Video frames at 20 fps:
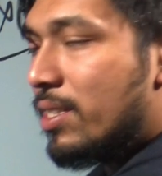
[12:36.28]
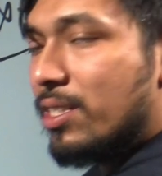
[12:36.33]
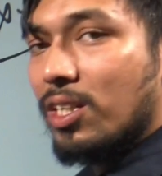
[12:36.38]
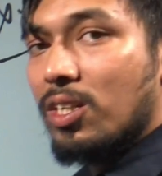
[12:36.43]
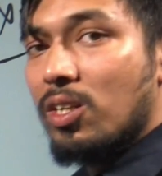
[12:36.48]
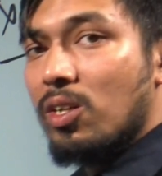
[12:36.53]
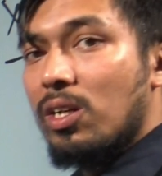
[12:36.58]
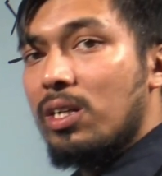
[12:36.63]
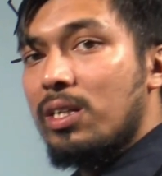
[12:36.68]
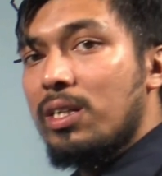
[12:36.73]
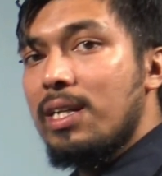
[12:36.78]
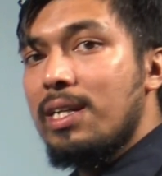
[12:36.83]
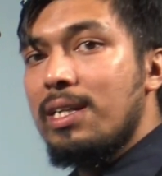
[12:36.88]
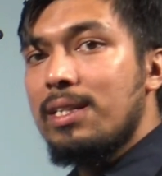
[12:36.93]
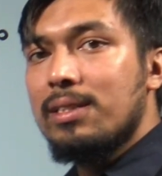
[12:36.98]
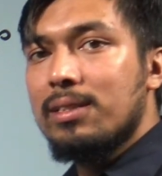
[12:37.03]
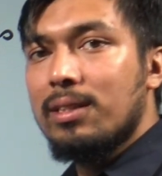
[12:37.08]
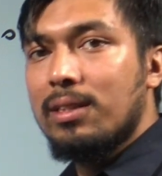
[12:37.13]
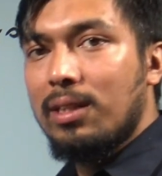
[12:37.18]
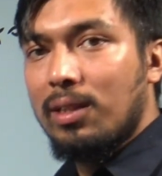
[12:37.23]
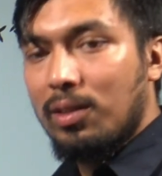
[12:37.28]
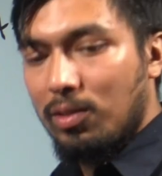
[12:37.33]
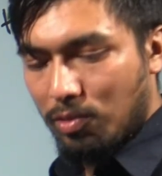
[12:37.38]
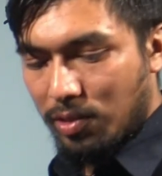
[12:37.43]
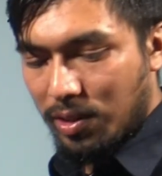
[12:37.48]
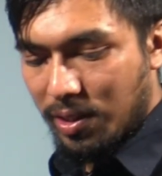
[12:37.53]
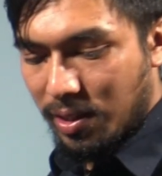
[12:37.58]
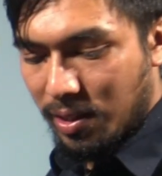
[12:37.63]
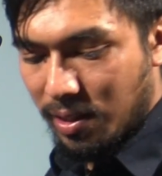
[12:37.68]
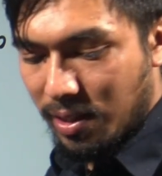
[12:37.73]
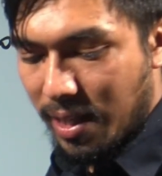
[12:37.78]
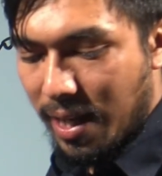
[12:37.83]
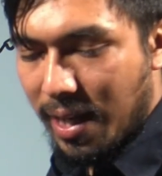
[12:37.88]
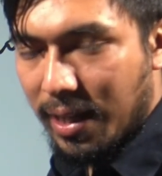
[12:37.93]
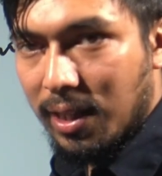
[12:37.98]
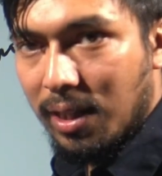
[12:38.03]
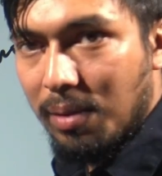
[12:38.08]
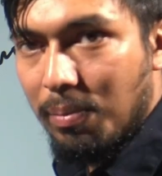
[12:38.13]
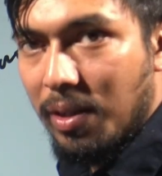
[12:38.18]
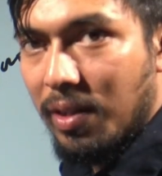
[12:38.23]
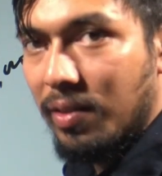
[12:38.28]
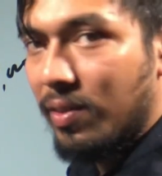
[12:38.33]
a condition within the agreement